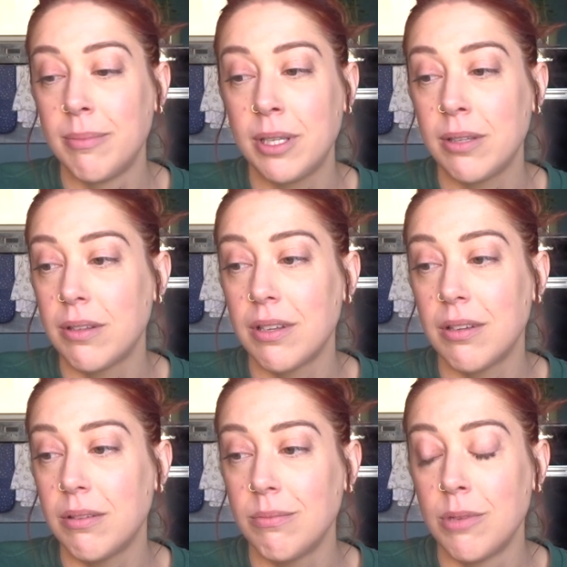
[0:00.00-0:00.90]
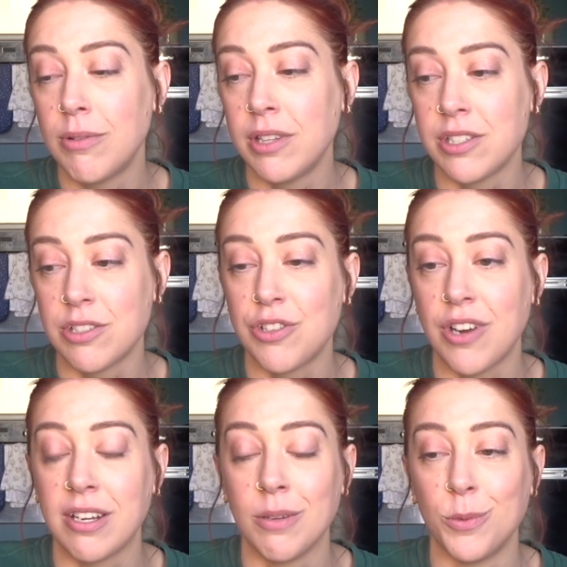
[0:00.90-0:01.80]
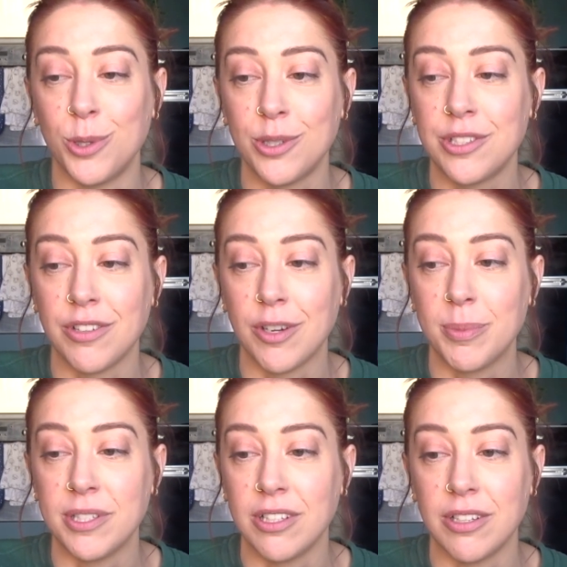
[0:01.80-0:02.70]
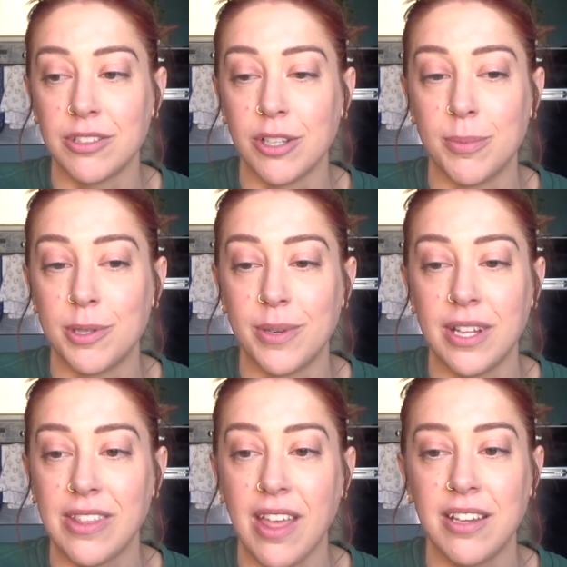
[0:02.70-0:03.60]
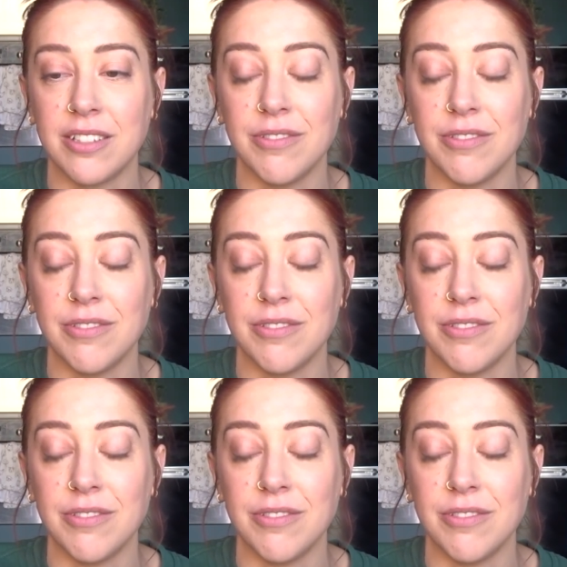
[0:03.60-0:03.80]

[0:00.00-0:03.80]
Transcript: I mean, mostly just treading water up until October 22nd,